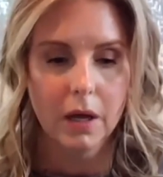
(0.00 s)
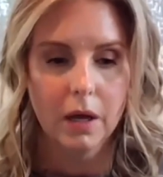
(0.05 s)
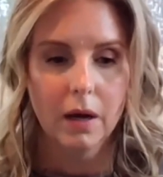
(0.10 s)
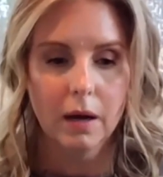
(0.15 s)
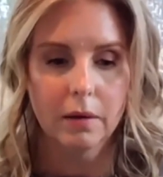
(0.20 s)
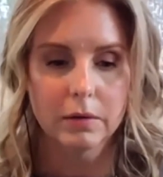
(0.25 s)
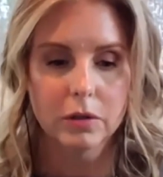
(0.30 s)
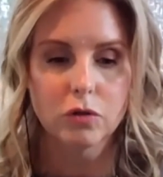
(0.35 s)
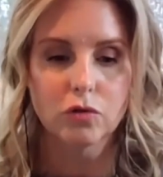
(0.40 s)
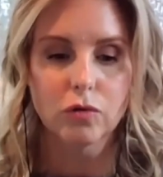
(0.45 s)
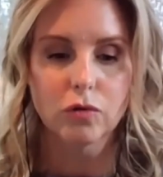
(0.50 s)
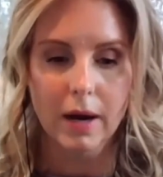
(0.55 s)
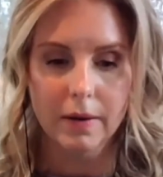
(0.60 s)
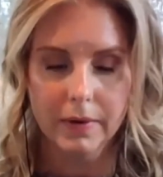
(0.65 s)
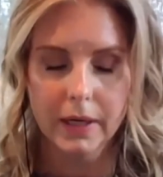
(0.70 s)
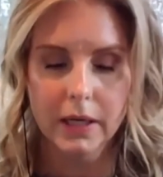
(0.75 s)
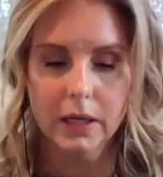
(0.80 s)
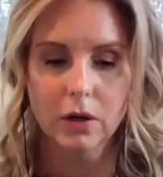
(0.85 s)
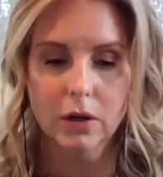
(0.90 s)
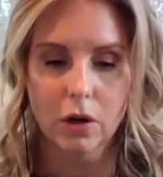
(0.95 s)
I was
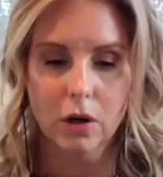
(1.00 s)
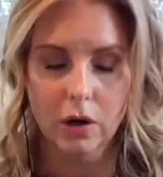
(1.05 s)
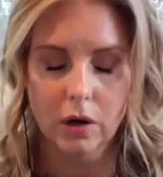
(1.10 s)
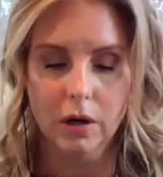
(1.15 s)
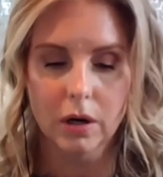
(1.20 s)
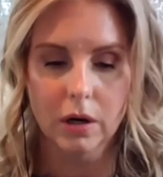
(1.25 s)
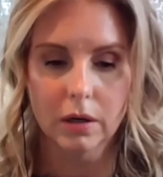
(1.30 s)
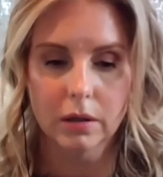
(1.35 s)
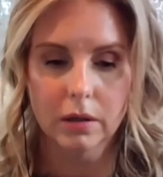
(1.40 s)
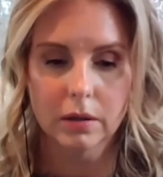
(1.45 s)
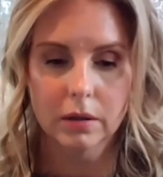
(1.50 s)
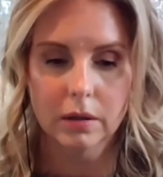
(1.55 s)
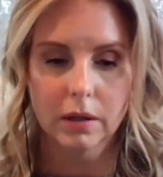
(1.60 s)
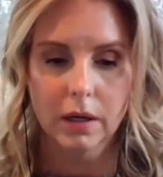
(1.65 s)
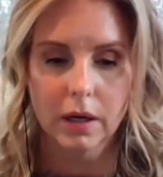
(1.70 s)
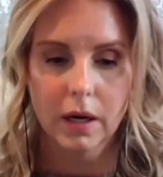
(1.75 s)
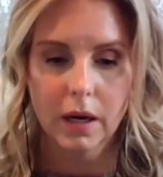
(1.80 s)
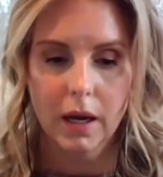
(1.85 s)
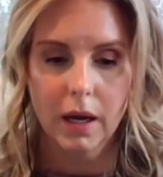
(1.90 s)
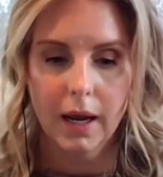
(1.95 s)
driving in a car
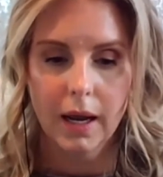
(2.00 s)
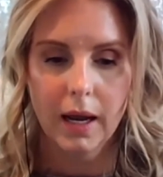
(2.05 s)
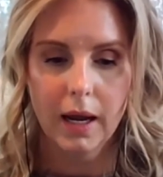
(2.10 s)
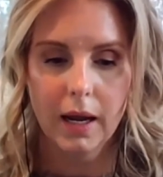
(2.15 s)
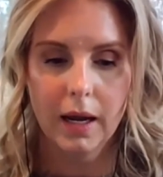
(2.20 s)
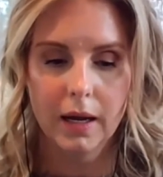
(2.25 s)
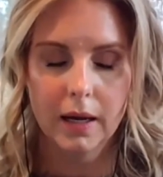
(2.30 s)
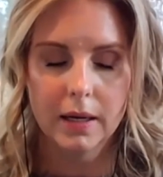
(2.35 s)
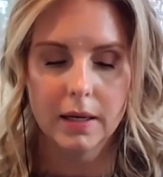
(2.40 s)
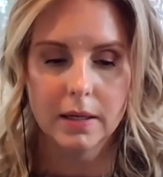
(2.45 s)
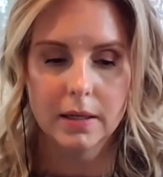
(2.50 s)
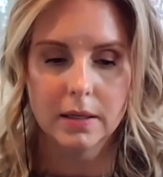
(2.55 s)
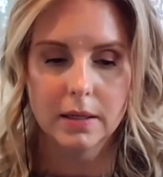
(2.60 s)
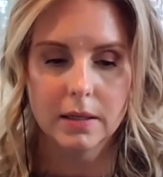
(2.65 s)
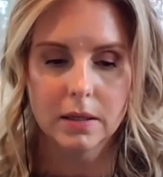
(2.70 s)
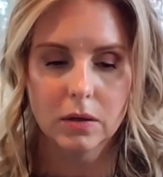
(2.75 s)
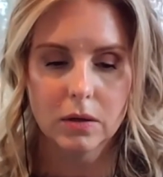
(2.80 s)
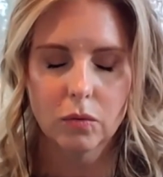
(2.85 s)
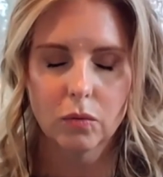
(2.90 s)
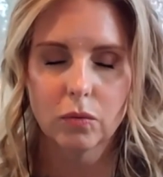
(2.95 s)
and
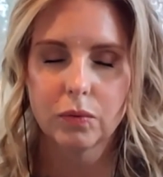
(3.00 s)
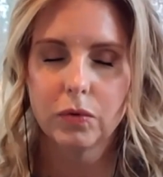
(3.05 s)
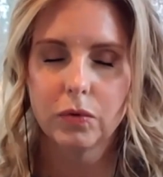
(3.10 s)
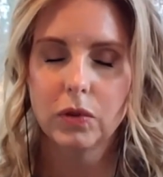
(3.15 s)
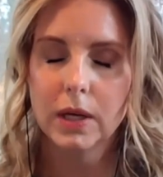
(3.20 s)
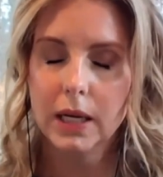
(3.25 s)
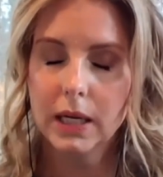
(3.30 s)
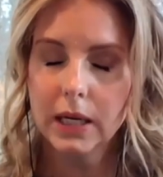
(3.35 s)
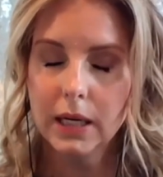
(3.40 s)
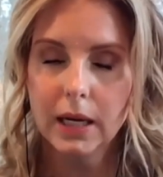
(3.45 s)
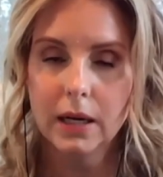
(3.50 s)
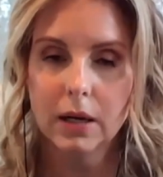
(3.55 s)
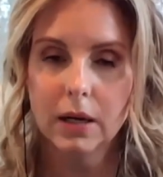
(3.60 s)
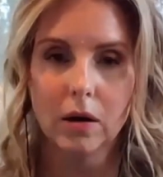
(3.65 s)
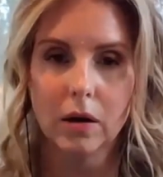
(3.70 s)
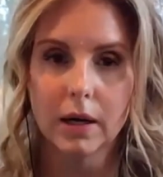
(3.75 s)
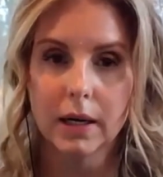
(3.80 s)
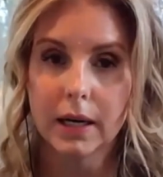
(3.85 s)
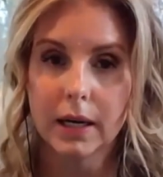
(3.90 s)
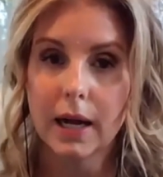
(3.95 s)
thinking
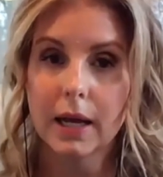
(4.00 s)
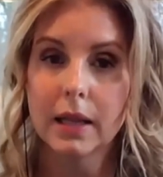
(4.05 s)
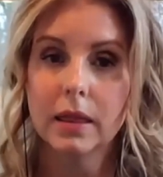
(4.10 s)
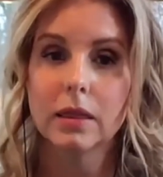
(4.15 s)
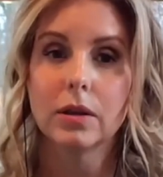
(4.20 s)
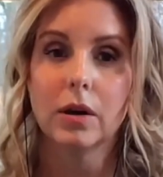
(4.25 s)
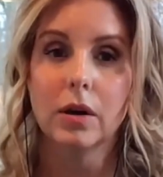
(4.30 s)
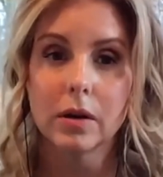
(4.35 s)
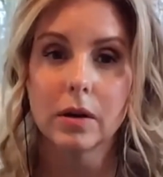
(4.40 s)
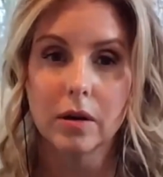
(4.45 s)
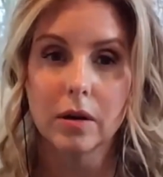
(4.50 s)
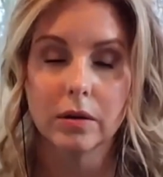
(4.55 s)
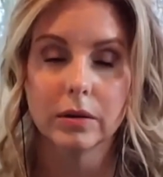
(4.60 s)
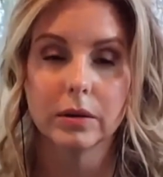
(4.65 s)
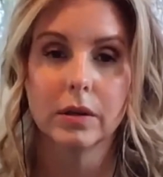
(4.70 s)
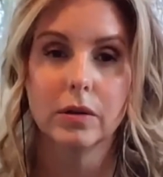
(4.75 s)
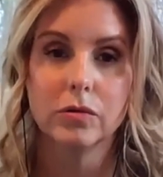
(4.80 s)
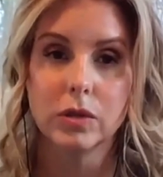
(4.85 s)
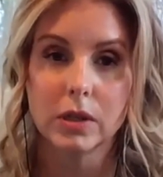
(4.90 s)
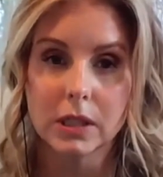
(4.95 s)
on and i thought on
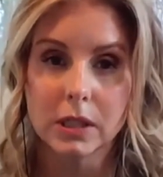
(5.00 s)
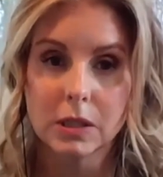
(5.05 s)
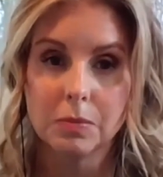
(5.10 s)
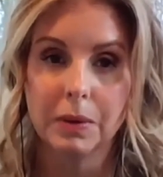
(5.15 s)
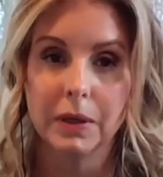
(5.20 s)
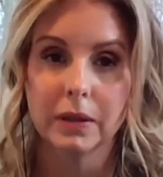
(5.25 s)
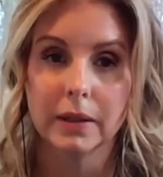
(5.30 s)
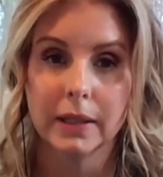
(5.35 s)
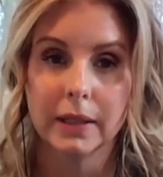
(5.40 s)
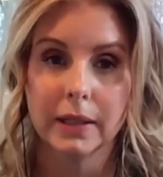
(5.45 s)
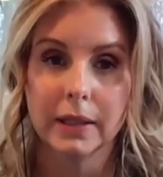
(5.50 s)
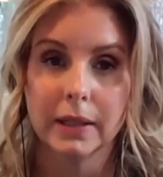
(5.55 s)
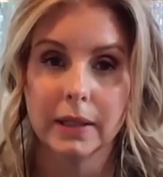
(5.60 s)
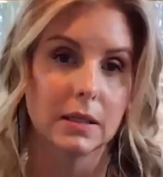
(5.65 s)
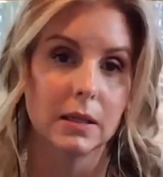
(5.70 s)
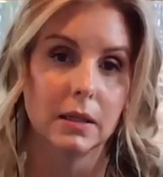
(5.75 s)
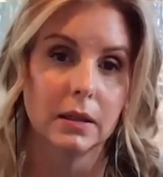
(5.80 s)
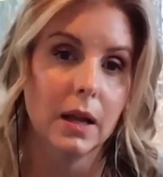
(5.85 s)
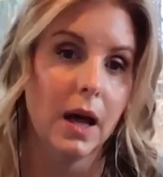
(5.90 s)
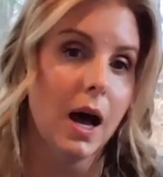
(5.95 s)
those experiences
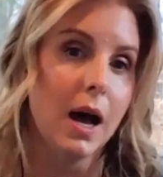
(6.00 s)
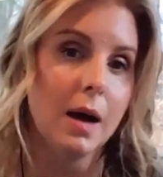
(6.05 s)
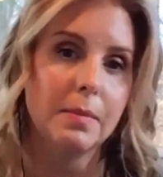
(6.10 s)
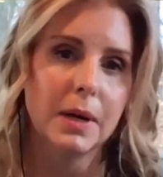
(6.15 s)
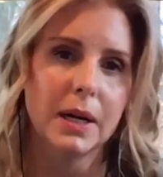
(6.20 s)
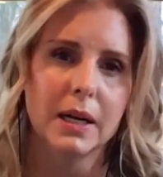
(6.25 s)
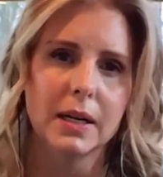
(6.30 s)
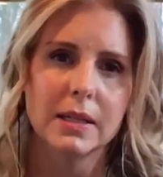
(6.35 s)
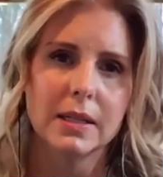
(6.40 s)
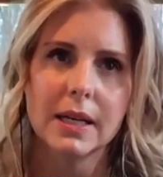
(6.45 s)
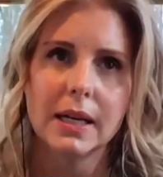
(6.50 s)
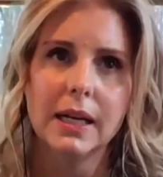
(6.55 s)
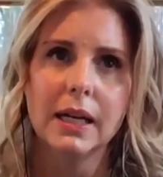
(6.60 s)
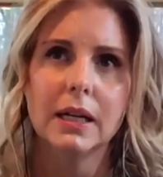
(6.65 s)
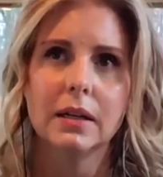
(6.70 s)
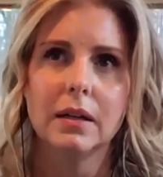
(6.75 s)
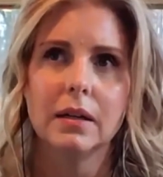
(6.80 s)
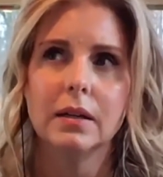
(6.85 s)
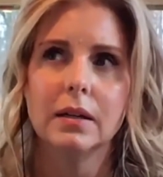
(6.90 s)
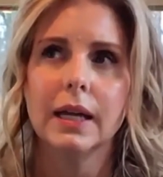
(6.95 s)
a lot because they
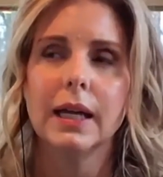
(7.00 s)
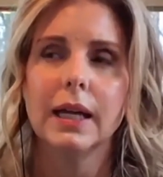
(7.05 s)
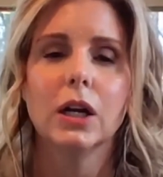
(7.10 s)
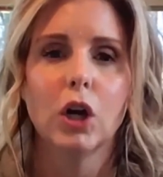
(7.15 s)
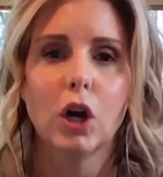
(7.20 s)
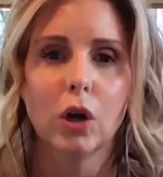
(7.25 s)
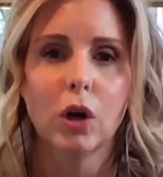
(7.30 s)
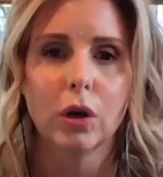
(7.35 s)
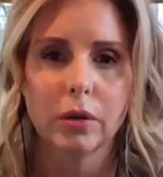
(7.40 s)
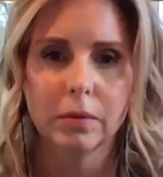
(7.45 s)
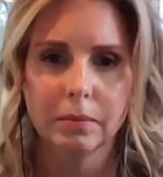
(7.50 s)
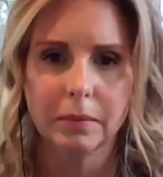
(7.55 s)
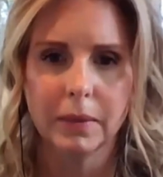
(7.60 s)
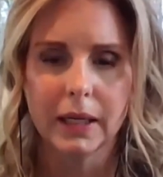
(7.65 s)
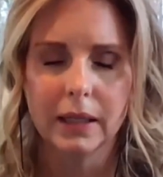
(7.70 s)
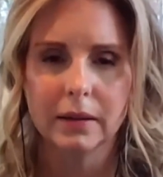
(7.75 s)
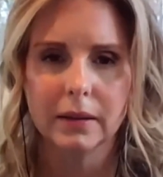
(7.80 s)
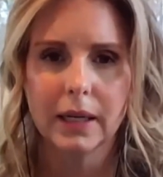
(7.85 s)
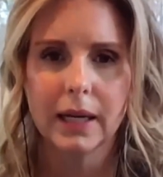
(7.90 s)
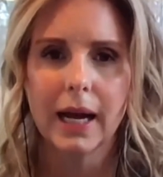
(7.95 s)
had they had hurt
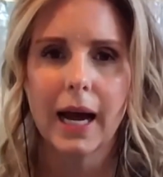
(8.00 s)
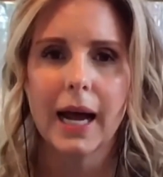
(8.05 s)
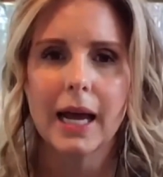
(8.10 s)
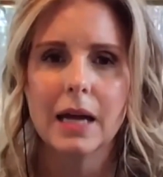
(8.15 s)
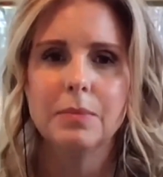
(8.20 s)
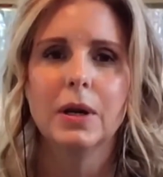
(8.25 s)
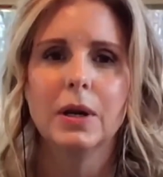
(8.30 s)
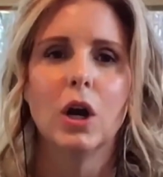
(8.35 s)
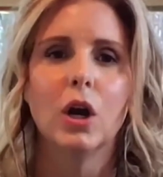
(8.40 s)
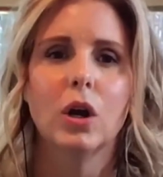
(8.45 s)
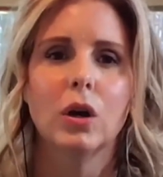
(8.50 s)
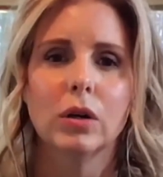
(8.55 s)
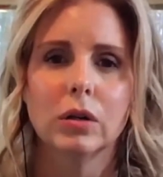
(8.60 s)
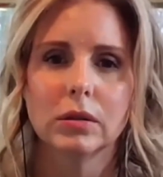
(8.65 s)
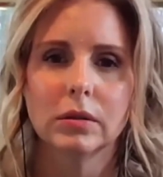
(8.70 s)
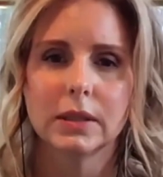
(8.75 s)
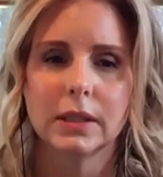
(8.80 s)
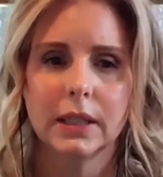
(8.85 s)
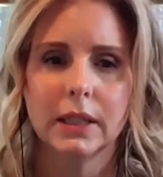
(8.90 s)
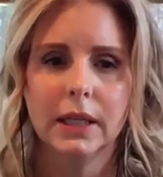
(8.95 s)
me they i had been
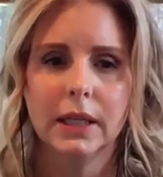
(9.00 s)
hurt